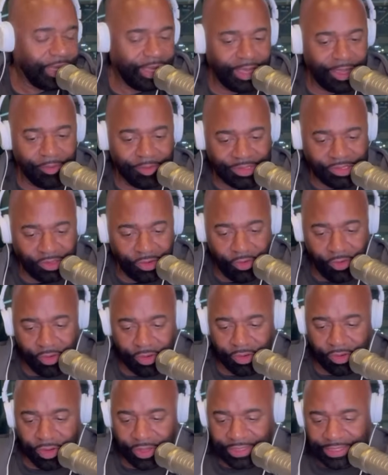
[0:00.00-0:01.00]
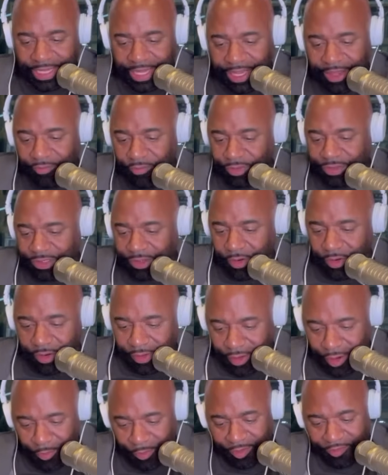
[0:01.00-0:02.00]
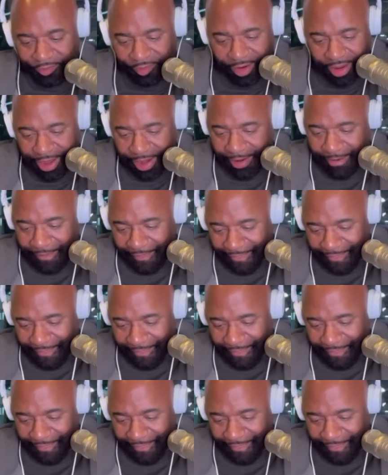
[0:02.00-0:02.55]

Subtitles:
Hey, what's going on? Dave, what's going on, my friend?